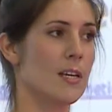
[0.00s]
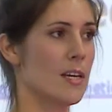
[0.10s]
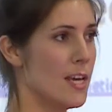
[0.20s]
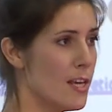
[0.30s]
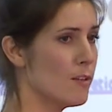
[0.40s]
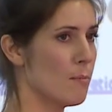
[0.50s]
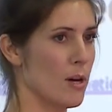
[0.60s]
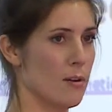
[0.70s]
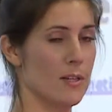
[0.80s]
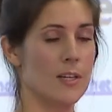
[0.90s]
can heal the
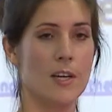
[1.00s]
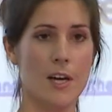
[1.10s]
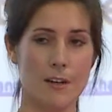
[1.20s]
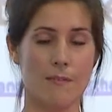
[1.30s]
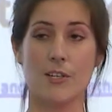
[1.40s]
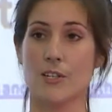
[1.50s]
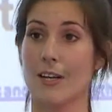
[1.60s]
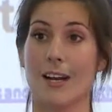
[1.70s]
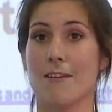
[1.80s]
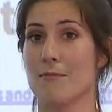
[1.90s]
bone, and eventually
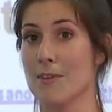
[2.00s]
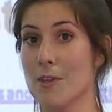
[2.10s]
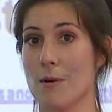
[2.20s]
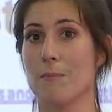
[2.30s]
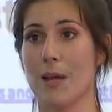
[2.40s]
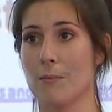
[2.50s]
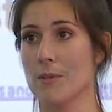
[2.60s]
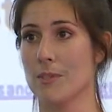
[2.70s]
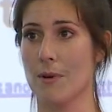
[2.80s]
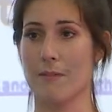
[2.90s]
you're left with no implant
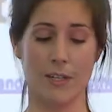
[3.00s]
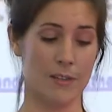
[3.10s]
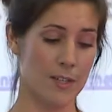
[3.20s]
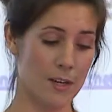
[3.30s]
whatsoever.